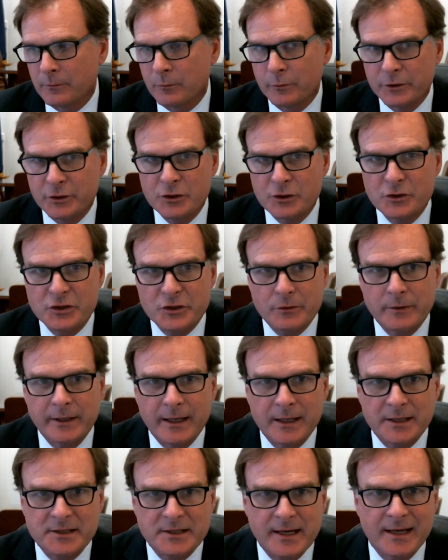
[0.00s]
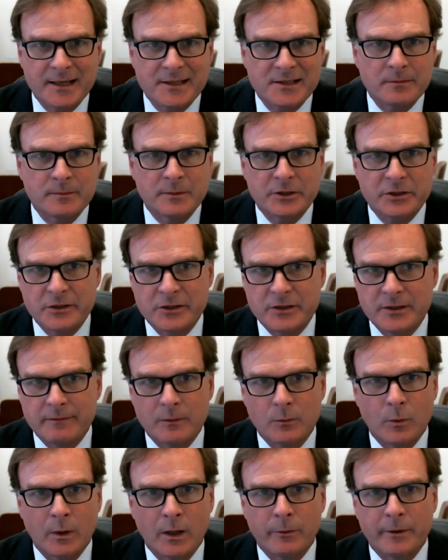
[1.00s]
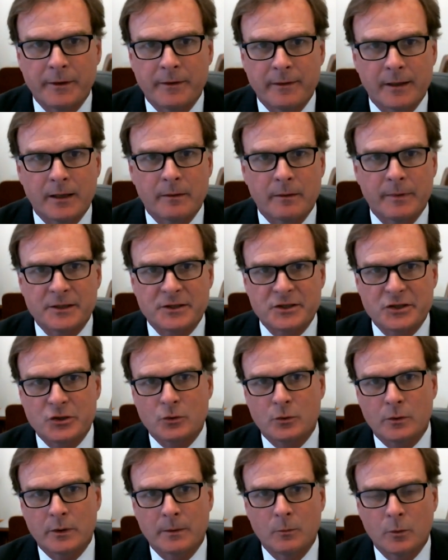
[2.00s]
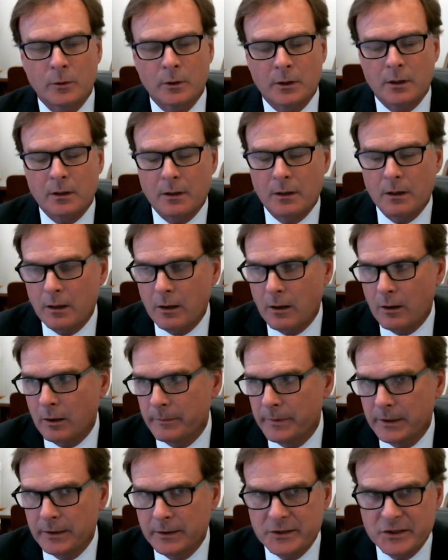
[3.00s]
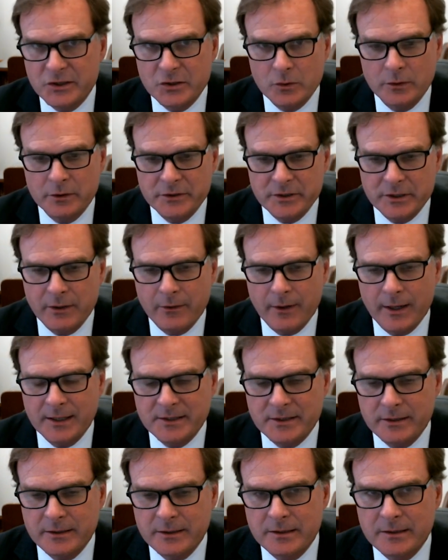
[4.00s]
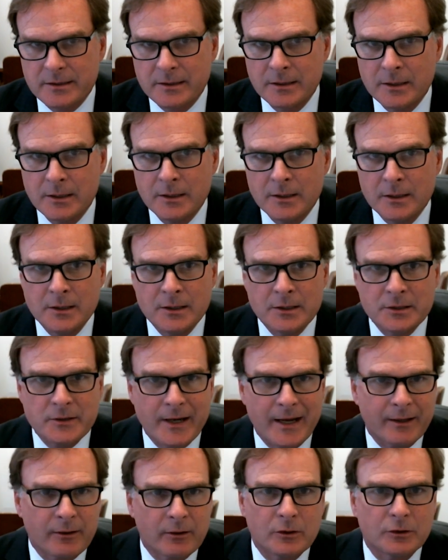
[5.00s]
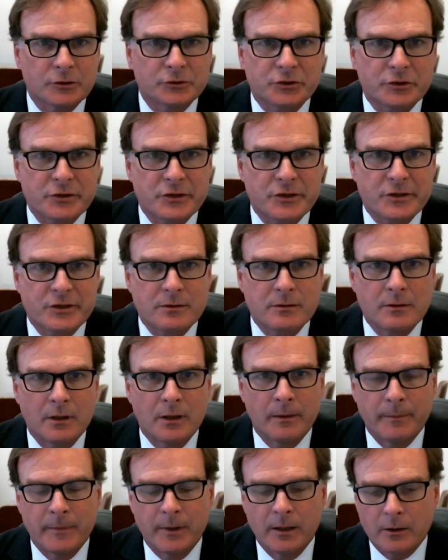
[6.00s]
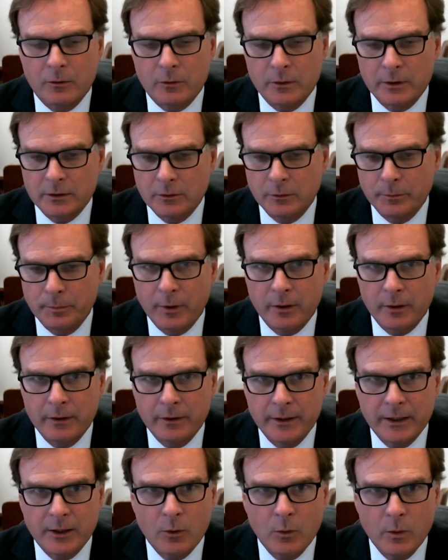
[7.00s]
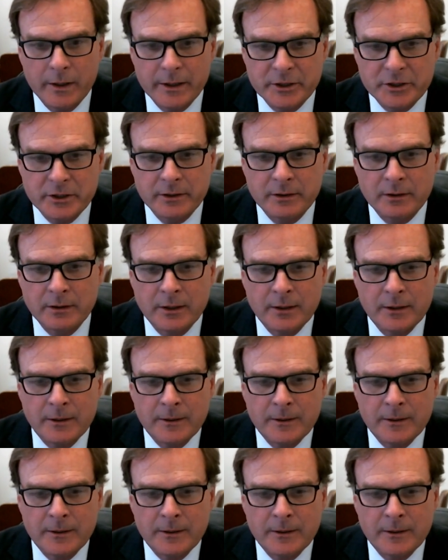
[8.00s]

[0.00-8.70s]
reduce greenhouse gas emissions even while we think about storing more carbon in soils and grasslands. So agriculture is a critical part of the equation.